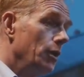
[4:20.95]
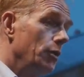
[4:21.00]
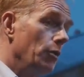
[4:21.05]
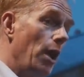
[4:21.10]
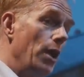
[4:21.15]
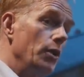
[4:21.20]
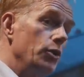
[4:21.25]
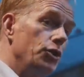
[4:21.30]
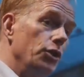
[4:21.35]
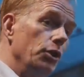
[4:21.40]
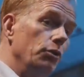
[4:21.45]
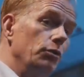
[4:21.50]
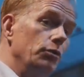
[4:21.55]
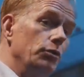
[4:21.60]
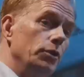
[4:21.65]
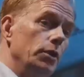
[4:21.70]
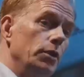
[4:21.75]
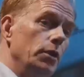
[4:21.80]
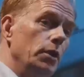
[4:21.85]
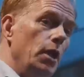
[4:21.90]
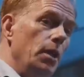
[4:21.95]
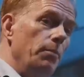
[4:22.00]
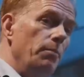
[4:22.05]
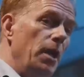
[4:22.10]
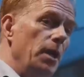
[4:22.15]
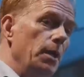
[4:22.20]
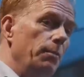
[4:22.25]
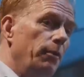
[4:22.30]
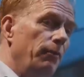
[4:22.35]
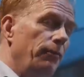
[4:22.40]
grandchildren,
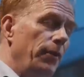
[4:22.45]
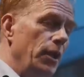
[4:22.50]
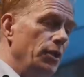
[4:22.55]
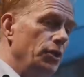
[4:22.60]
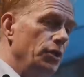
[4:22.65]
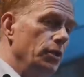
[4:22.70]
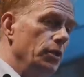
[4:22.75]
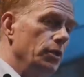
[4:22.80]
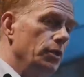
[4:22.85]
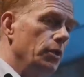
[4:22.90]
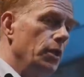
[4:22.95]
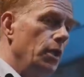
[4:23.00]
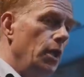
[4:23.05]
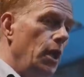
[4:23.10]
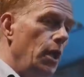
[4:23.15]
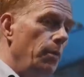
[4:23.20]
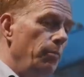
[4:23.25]
many professions,